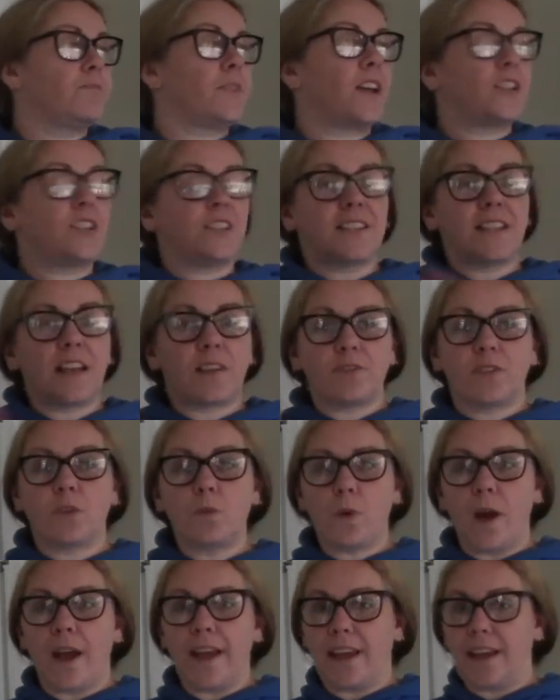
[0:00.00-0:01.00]
just have to
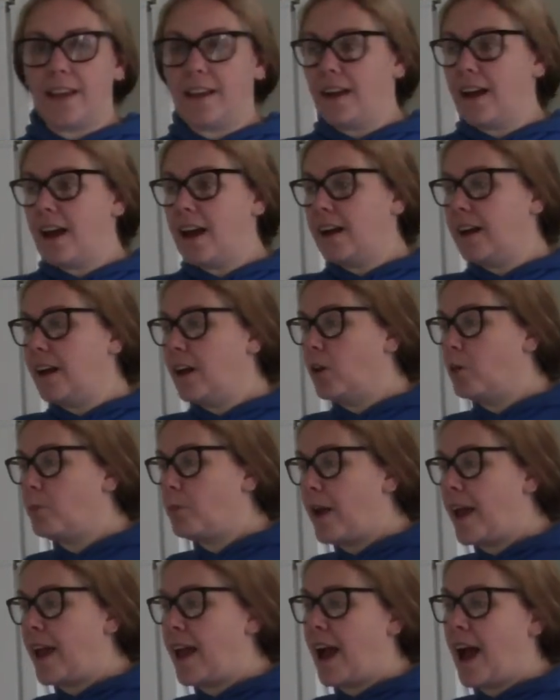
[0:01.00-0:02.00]
wait a little
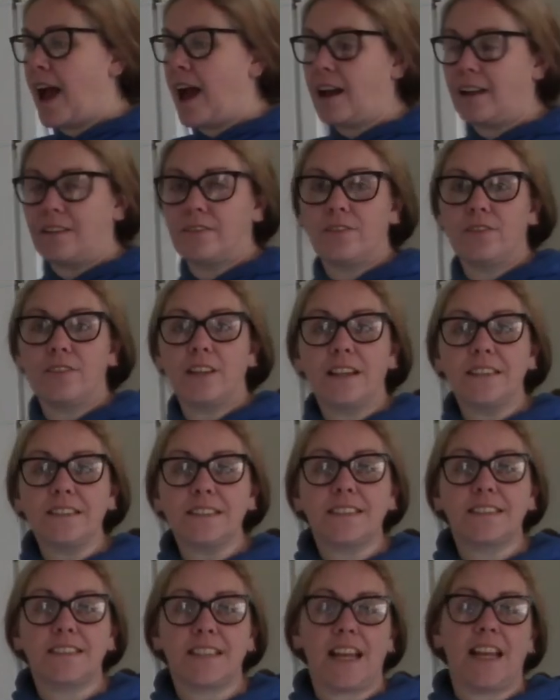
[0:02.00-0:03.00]
bit and they'll
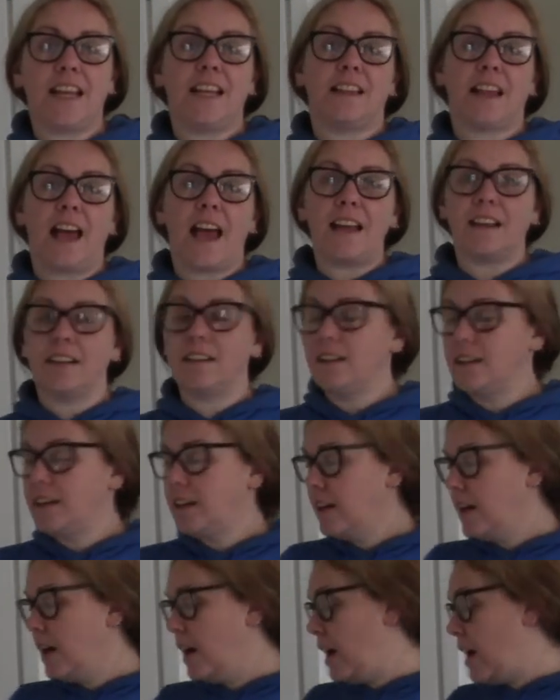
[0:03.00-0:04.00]
see then
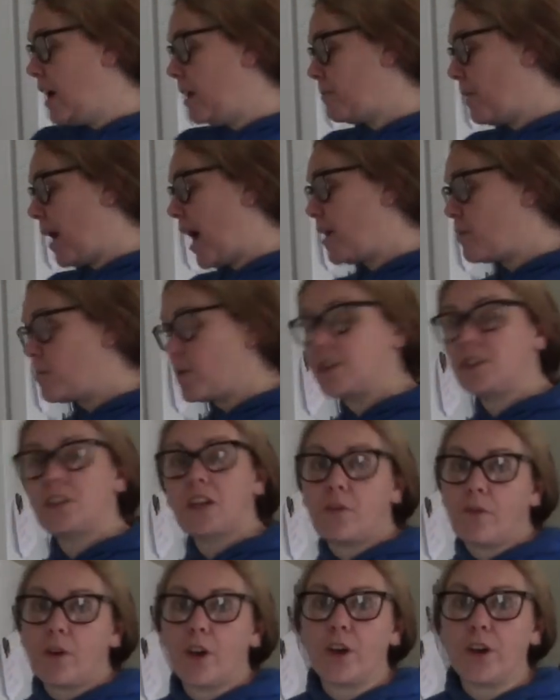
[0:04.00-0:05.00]
how much
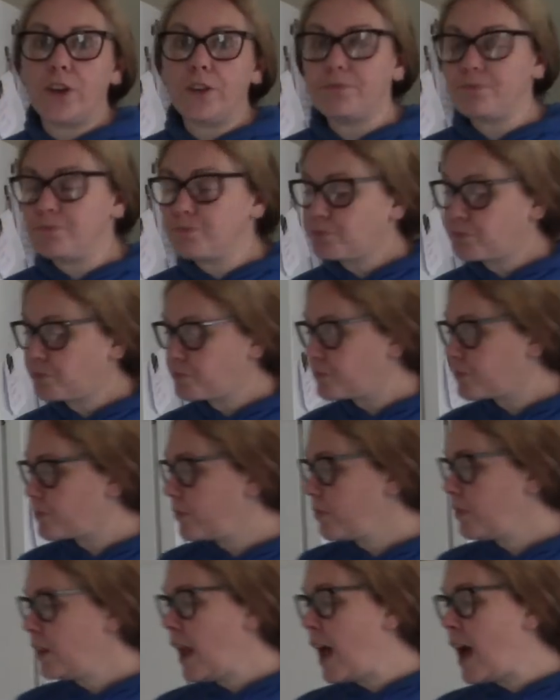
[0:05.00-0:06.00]
I've earned,
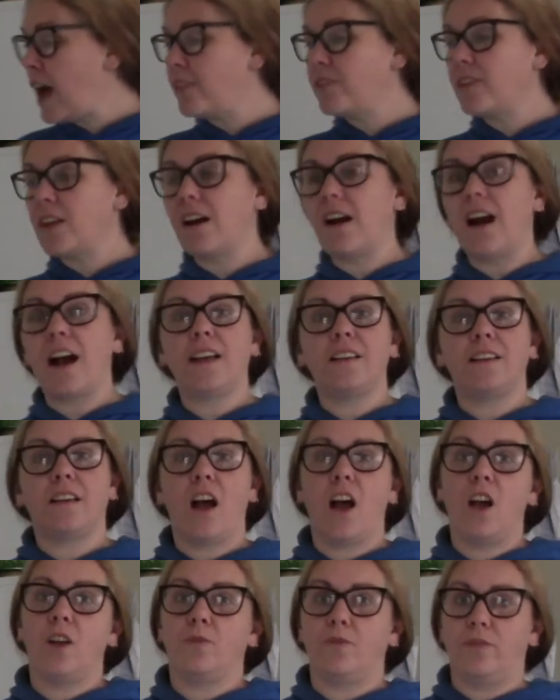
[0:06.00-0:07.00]
and they'll
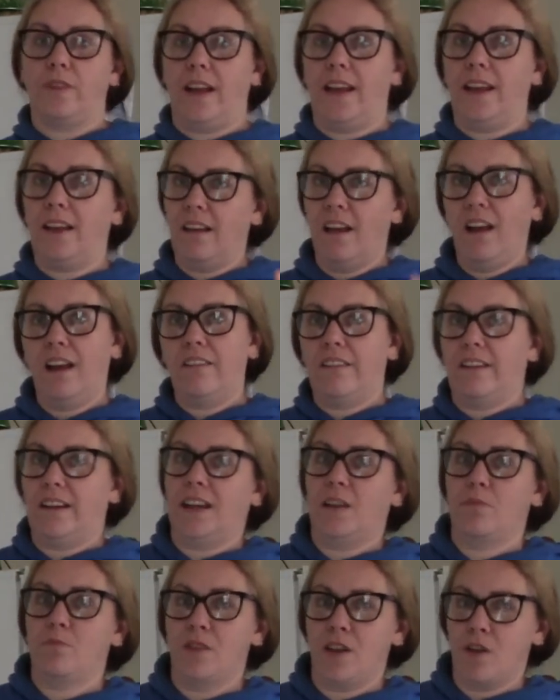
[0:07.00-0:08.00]
hopefully they'll
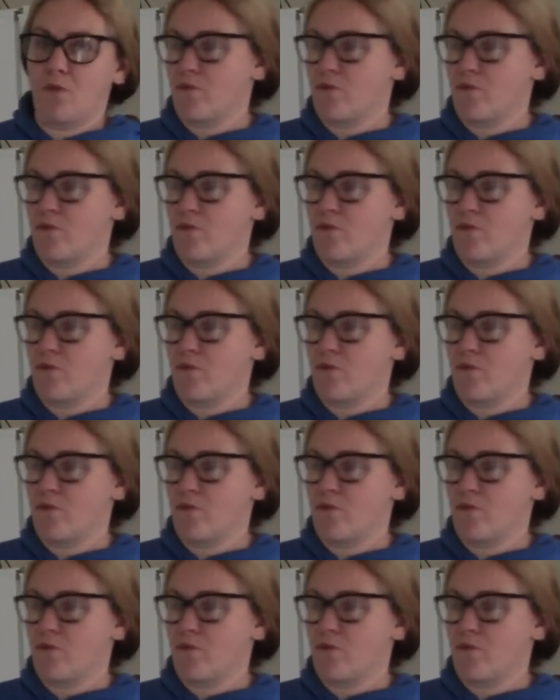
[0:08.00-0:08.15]
give me a